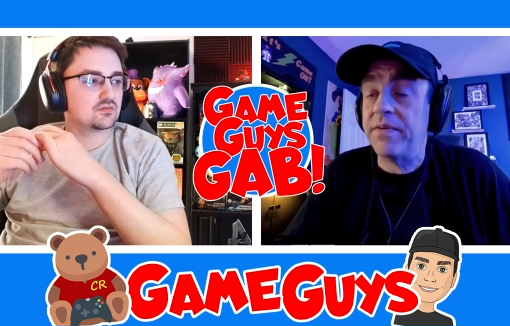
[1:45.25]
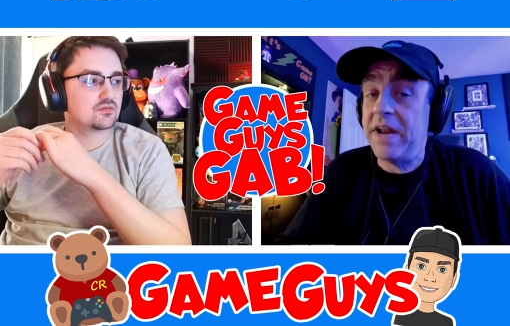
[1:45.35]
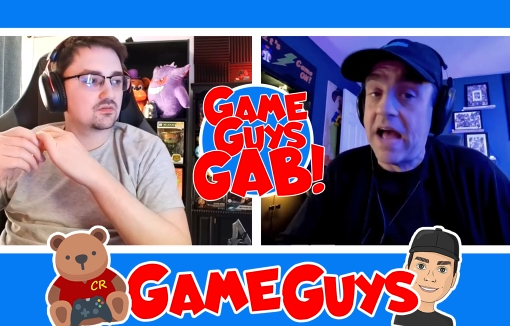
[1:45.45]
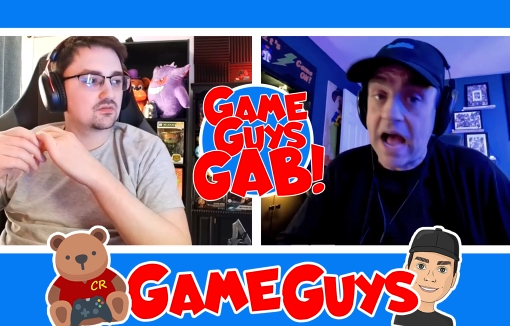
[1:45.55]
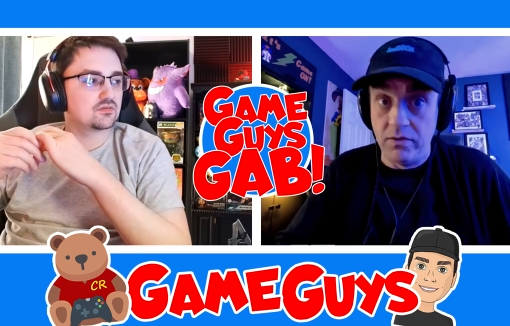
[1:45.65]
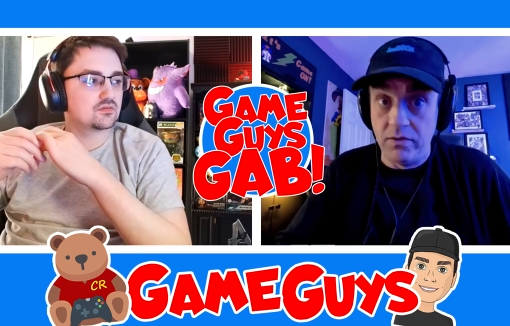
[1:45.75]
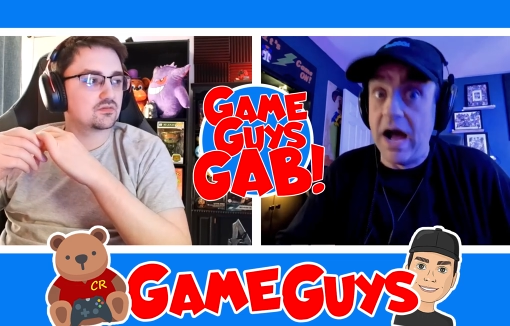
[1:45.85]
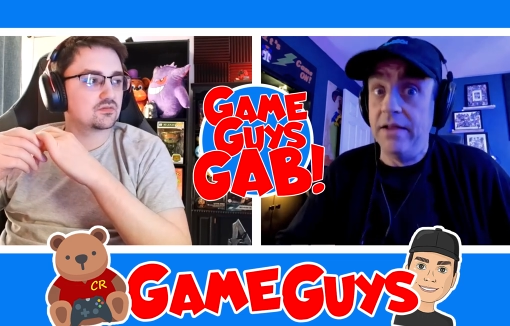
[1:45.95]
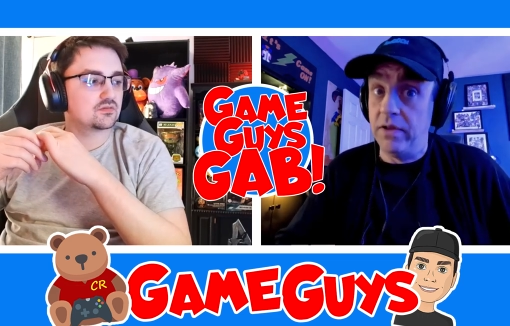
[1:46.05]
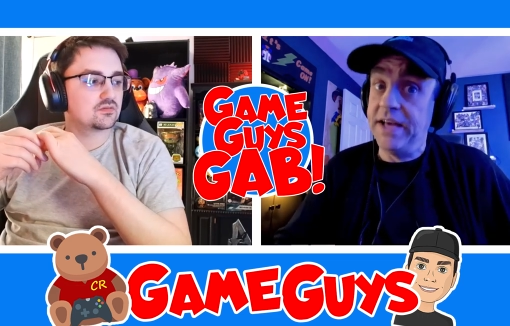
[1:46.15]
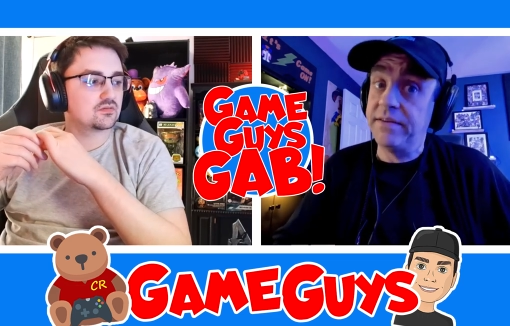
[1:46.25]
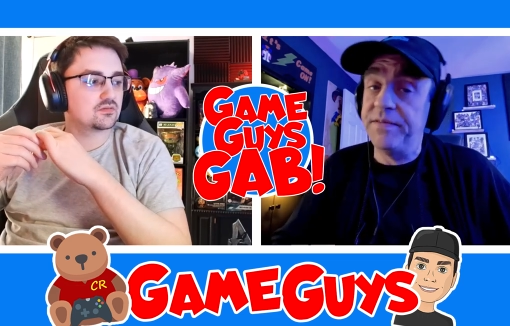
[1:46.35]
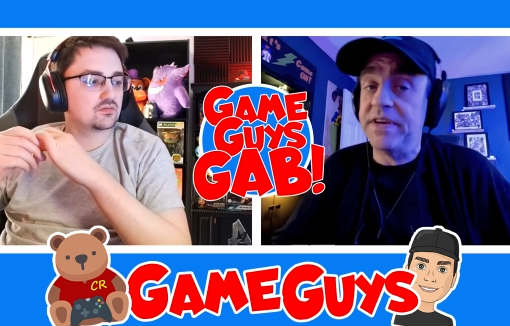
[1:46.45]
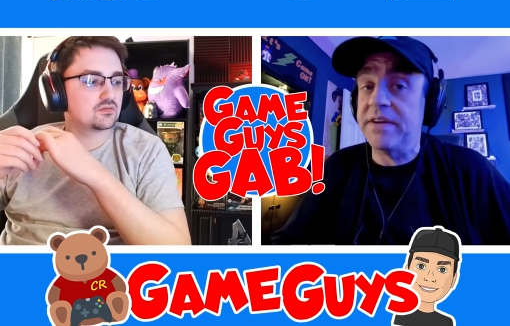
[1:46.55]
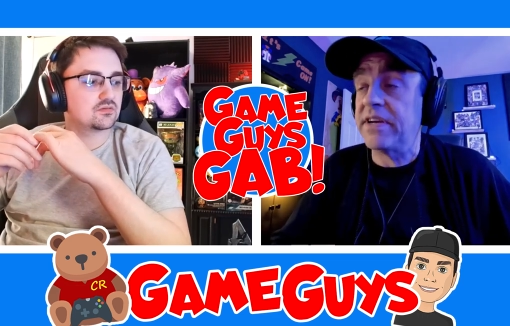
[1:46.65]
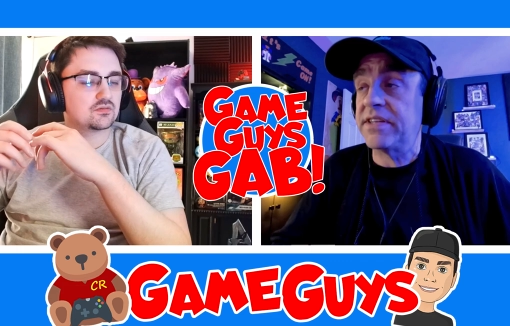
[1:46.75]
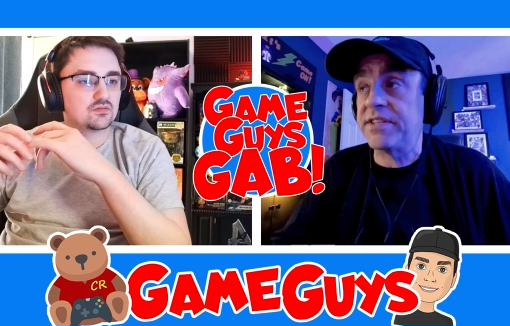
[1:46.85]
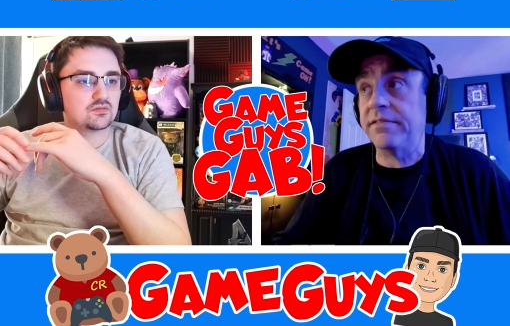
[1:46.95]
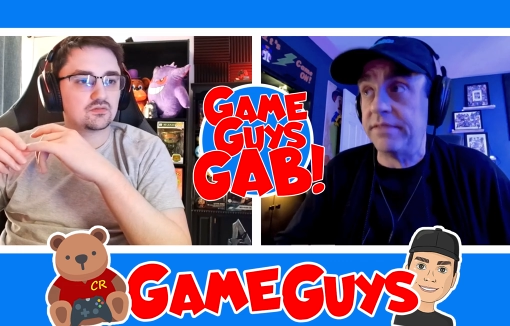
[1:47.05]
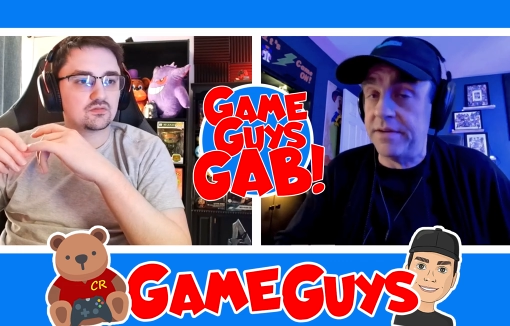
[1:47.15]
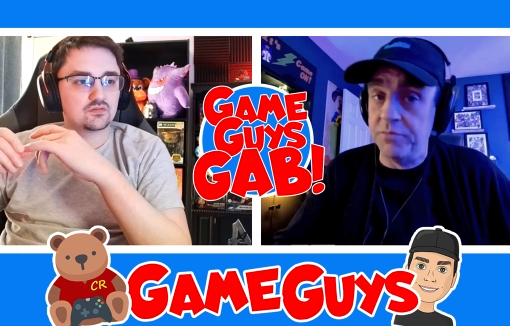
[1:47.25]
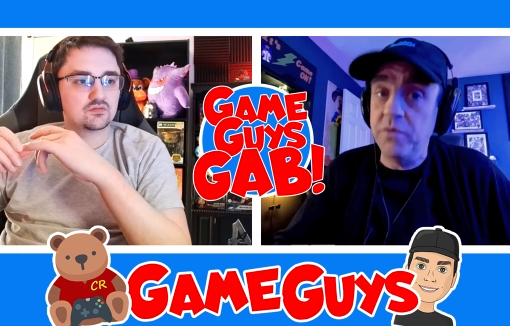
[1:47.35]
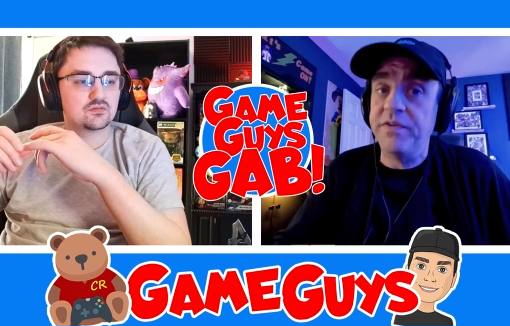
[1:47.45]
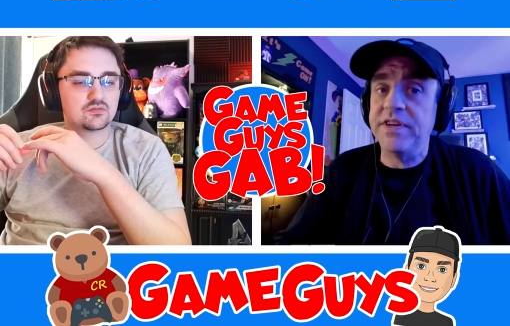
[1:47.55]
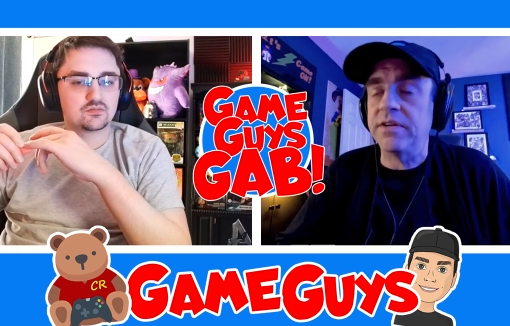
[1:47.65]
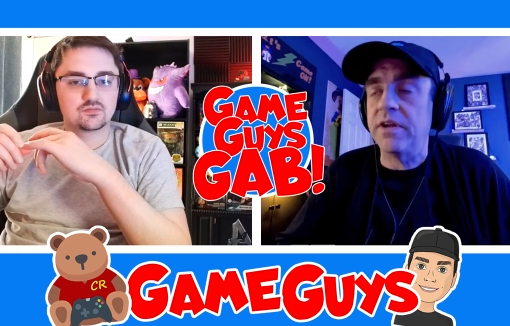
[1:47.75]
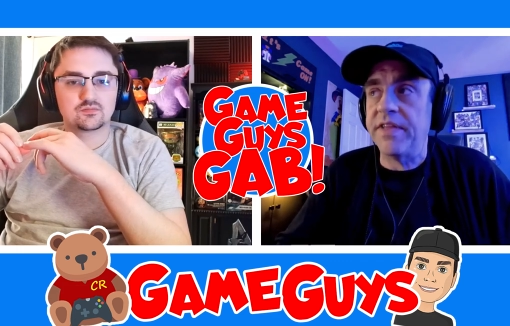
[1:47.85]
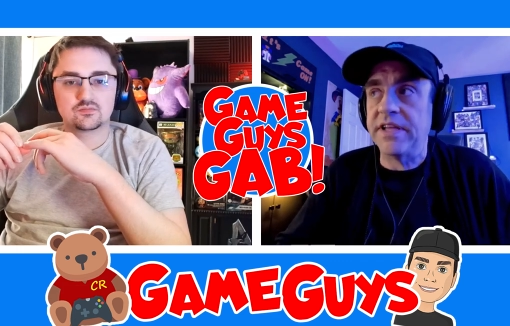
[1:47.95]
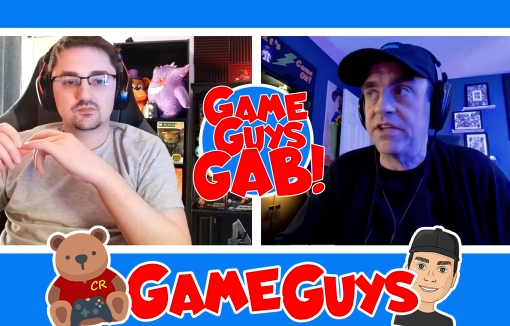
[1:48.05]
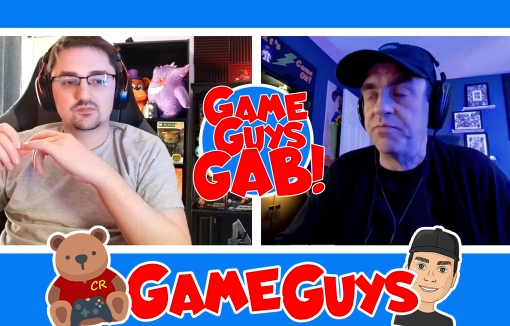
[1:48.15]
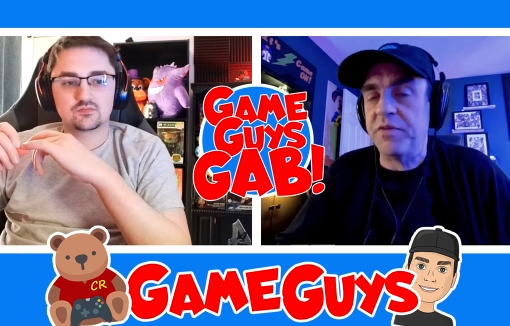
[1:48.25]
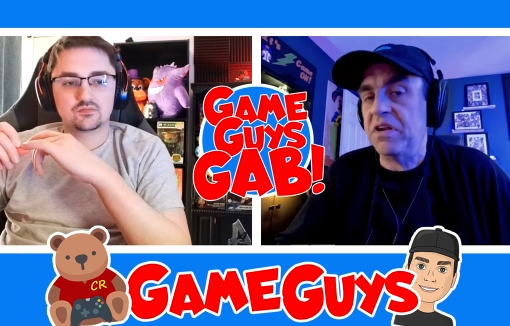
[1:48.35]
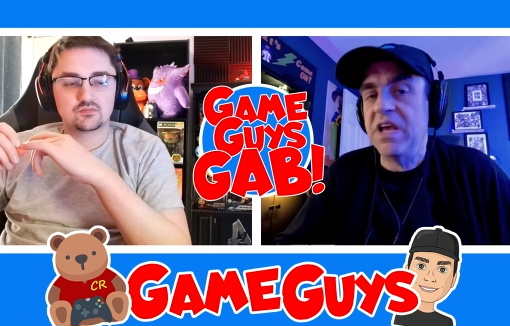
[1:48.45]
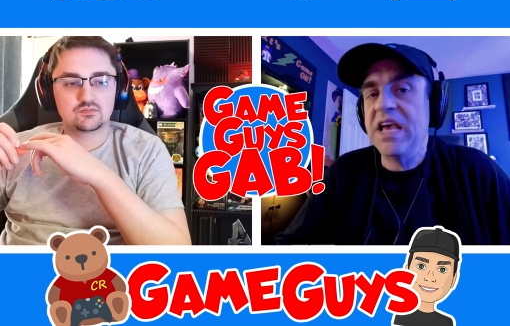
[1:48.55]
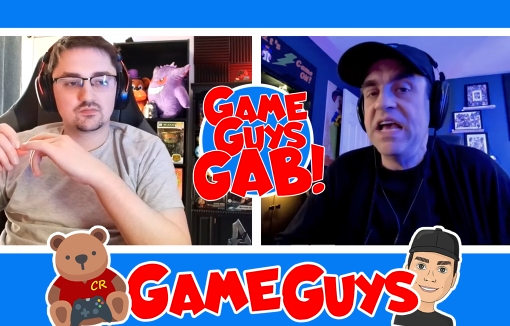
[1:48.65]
Speaker 1: I mean, I I, I like VFX in, in, movies and all that stuff, but